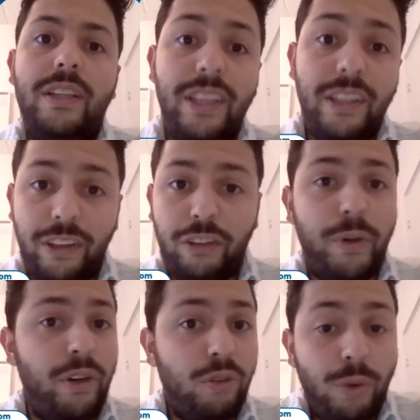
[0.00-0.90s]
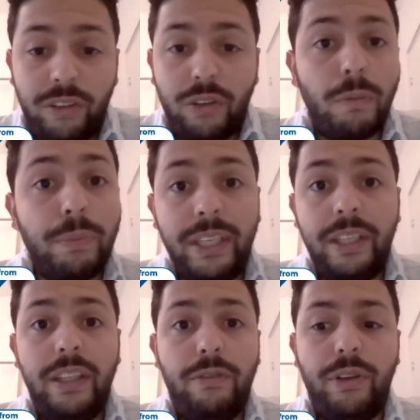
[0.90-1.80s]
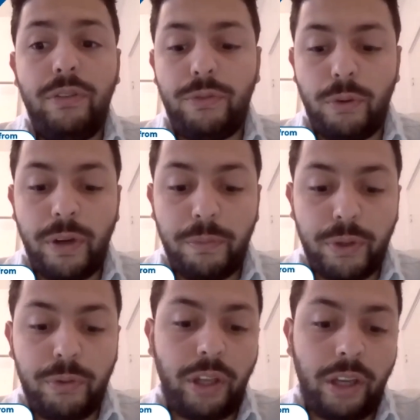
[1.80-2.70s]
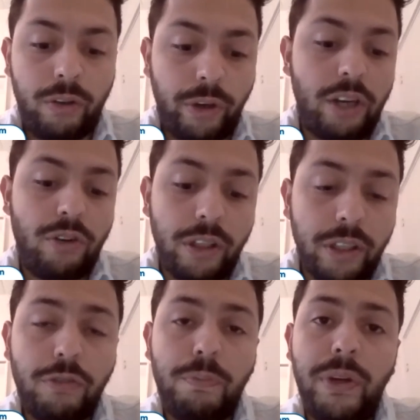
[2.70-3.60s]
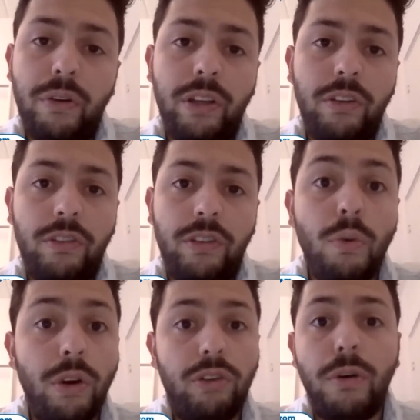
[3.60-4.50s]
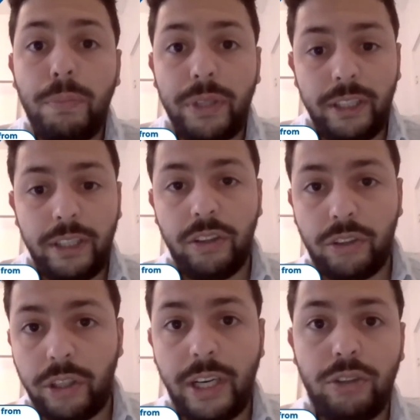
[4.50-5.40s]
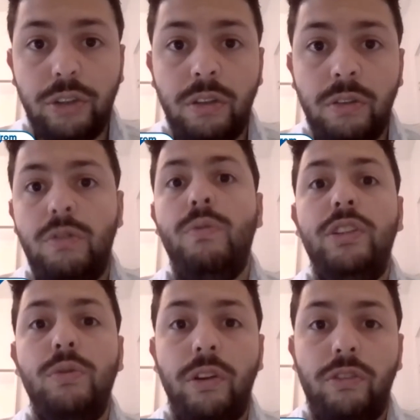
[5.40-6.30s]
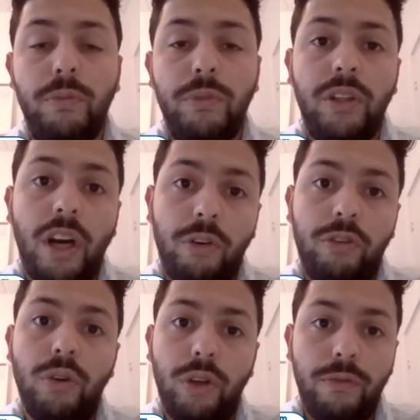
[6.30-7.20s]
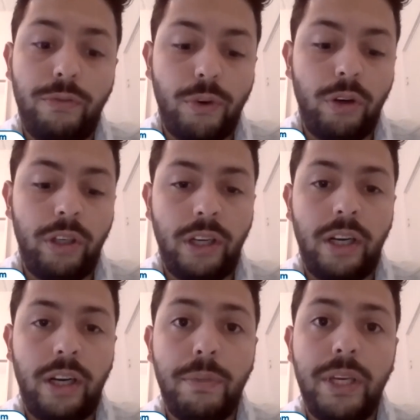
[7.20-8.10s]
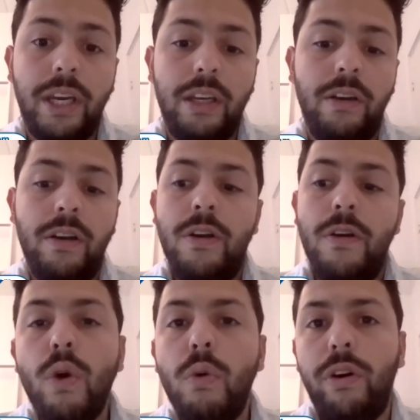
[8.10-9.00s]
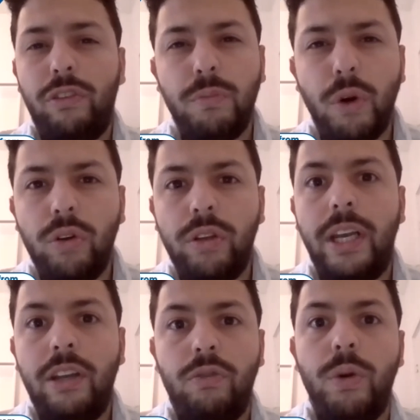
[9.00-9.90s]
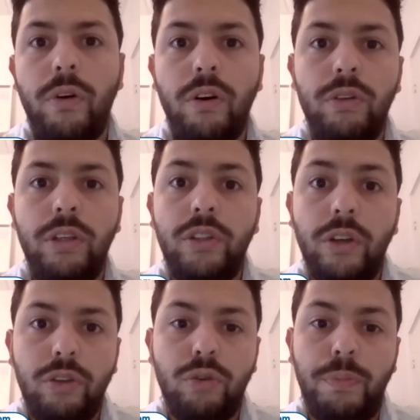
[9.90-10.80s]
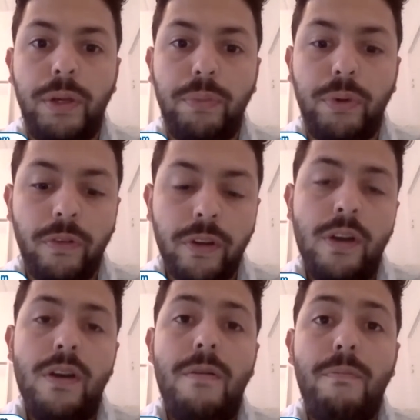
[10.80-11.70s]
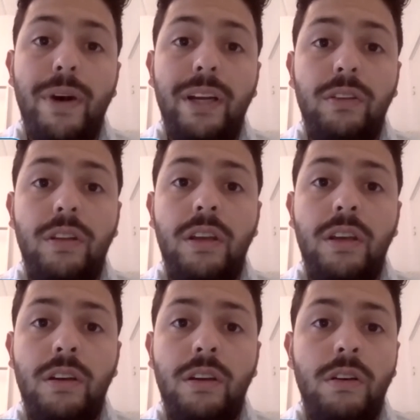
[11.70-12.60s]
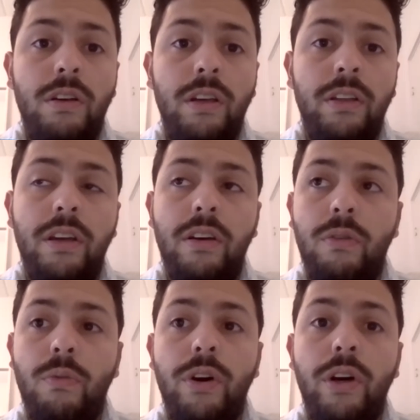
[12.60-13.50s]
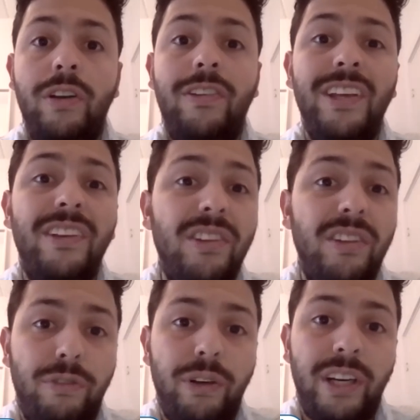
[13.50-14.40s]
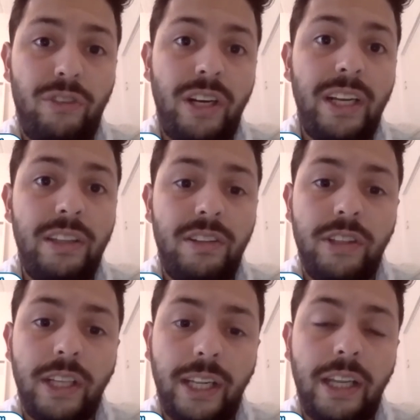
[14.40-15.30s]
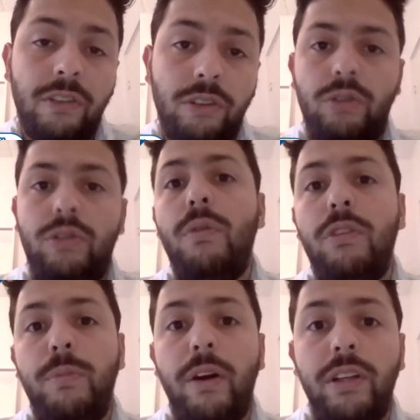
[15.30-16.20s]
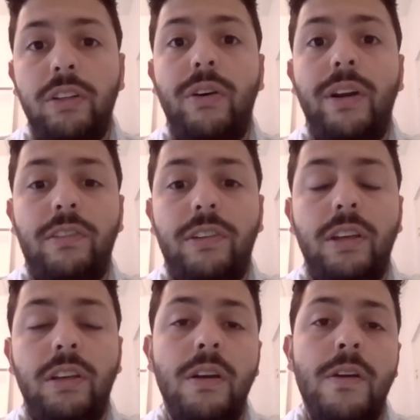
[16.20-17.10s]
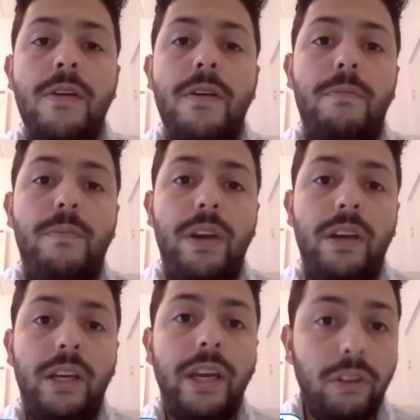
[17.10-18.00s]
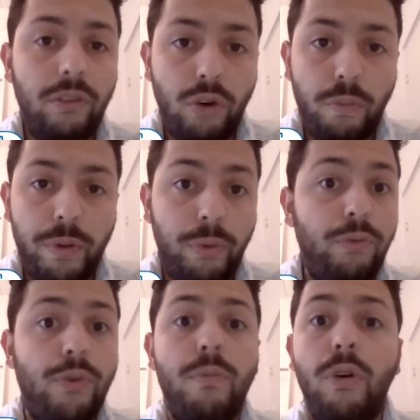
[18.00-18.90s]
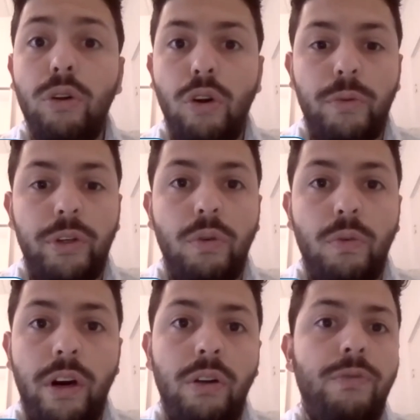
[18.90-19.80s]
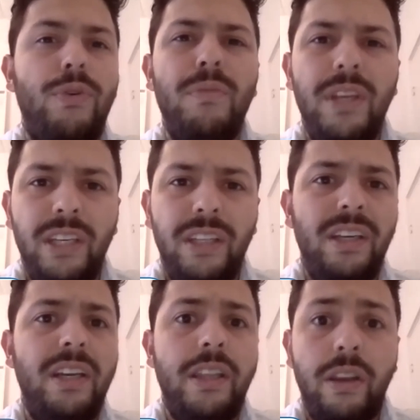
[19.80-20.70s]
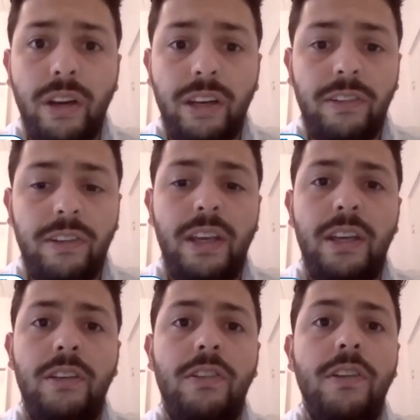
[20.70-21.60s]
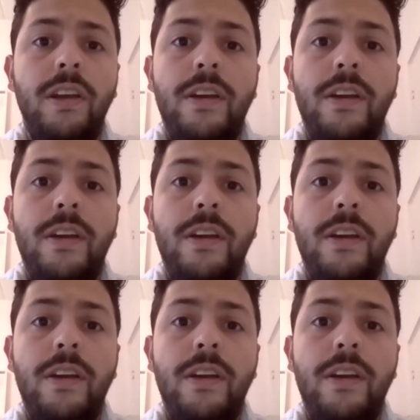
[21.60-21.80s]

This experience was completely different from my previous educational experience. It was completely international, which was something that I was looking for in an MBA. We were a small class. We were only 32 people, but there were 16 different nationalities in the class. So that was very interesting, getting to know people from all over the world, from India, the United States,